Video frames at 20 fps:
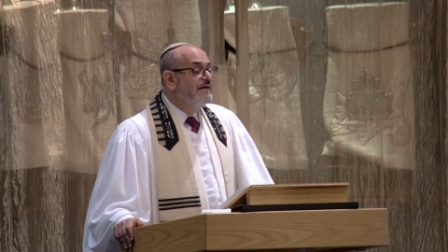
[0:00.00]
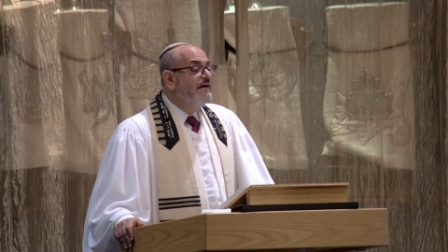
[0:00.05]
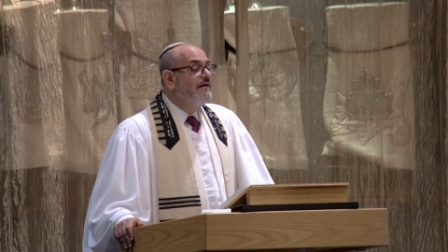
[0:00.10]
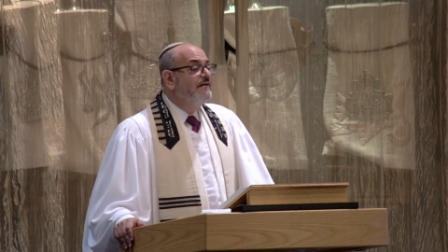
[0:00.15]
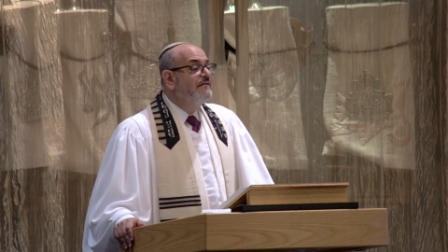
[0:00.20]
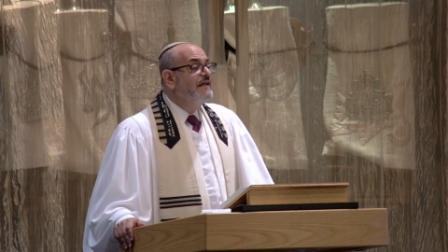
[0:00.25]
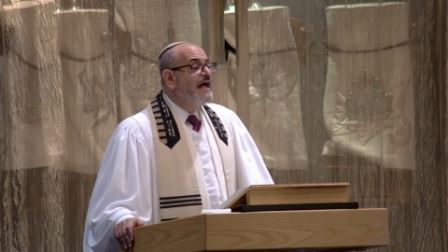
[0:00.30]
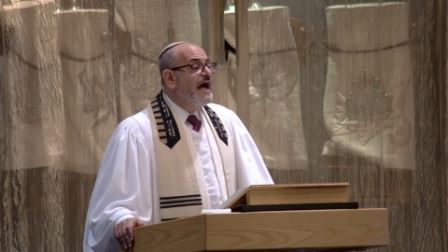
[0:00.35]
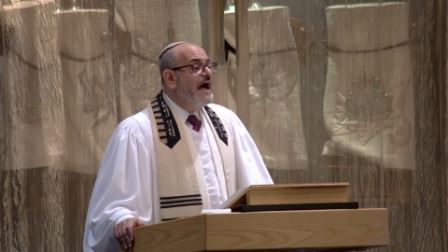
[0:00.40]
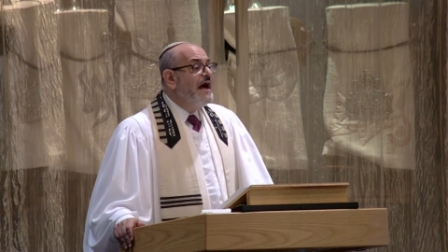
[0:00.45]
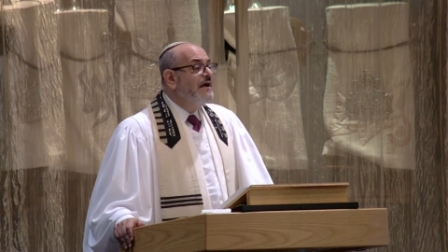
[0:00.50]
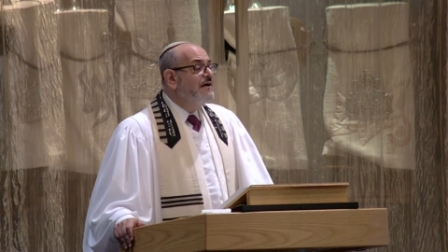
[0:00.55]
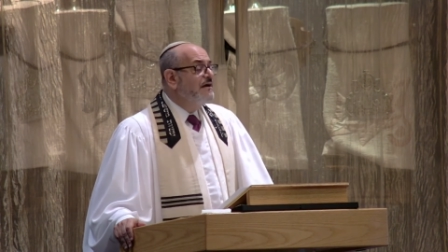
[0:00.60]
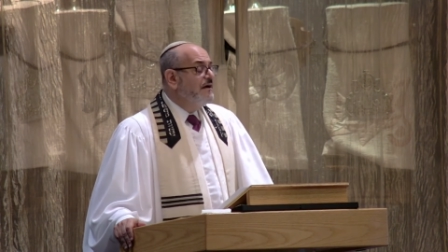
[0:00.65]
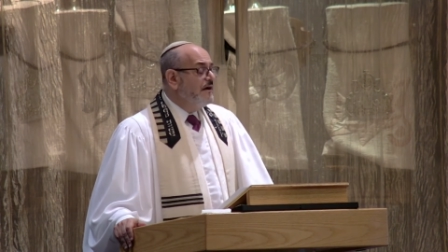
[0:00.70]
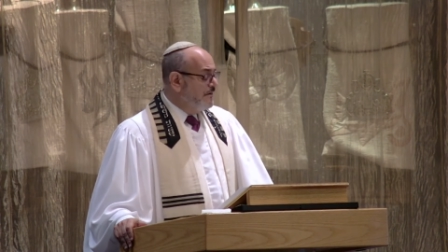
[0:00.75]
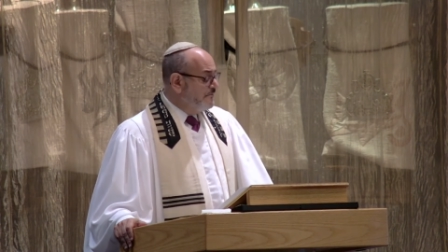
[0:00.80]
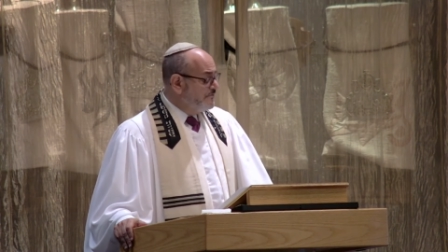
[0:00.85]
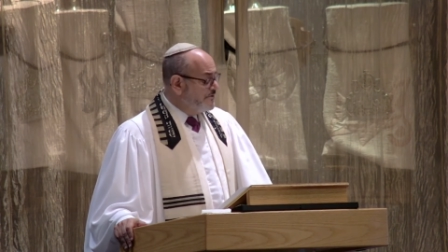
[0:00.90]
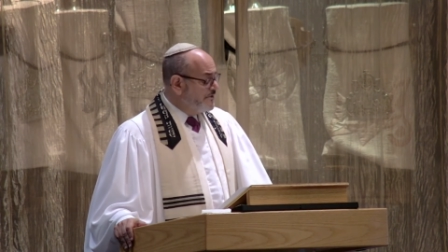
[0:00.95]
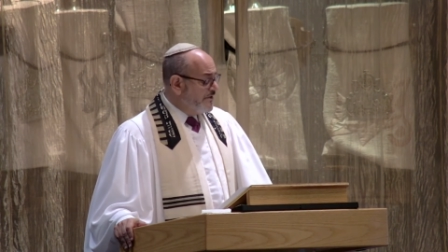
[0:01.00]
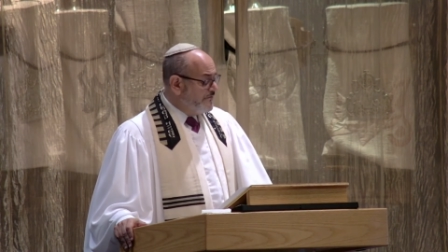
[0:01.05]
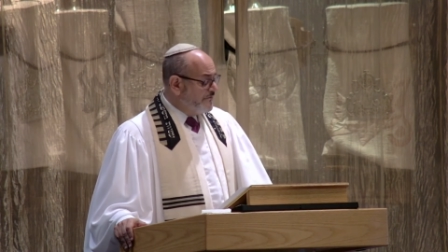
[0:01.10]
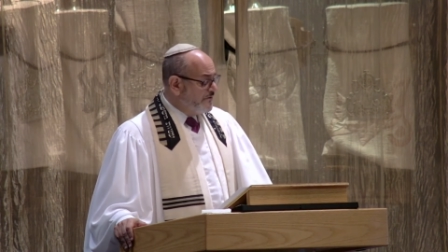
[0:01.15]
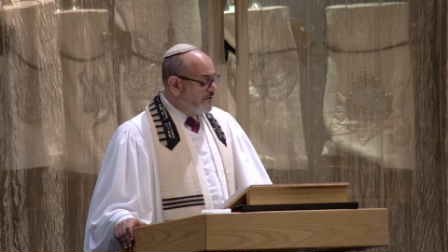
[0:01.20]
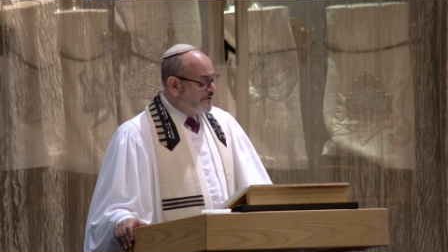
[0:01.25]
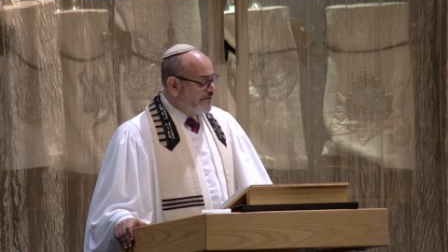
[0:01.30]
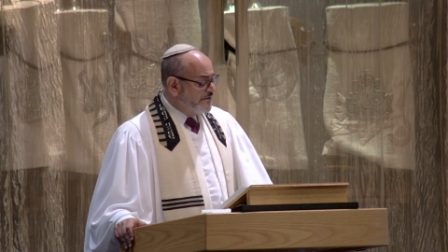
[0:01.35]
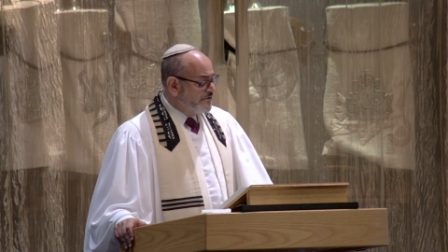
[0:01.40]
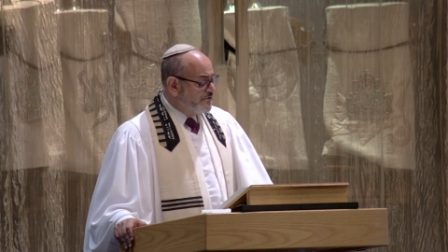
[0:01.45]
a lack of
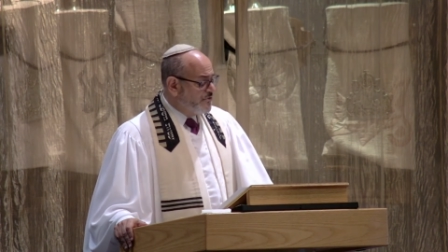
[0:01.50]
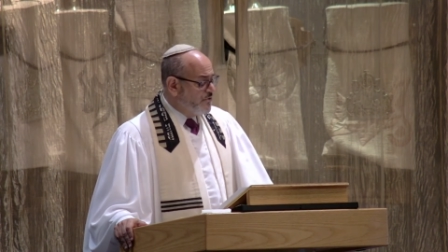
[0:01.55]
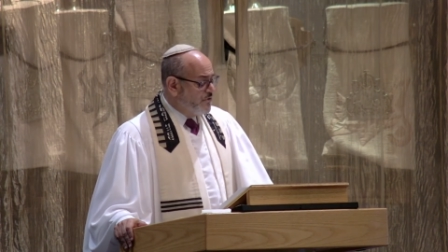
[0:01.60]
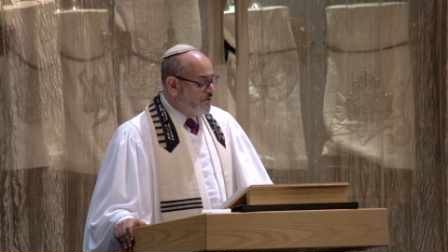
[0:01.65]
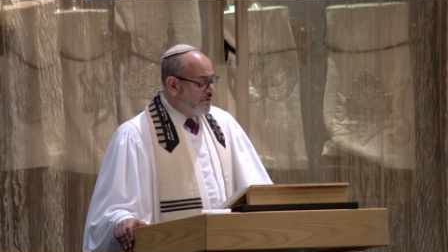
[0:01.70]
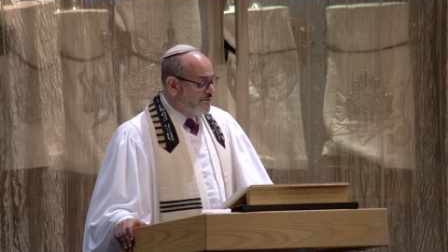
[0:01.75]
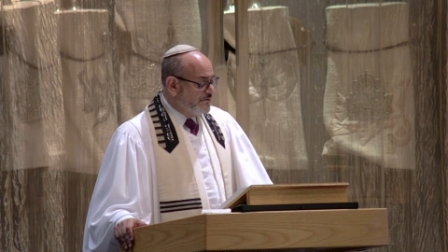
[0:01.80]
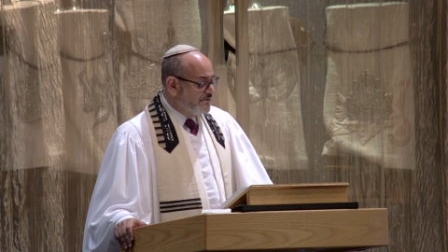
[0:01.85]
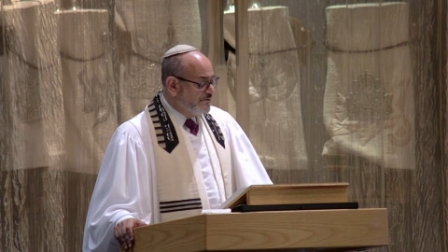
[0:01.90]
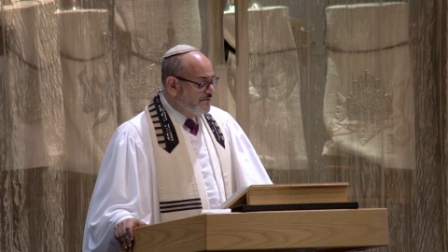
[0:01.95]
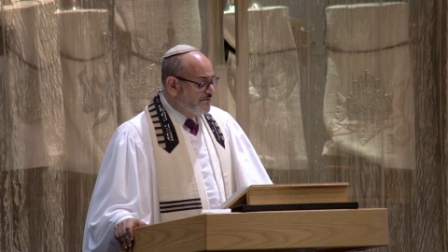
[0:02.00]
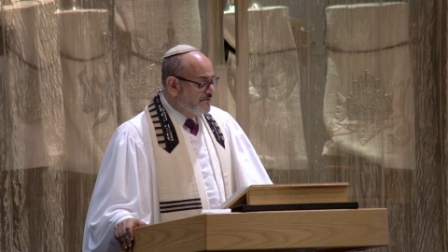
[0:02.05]
civil discourse,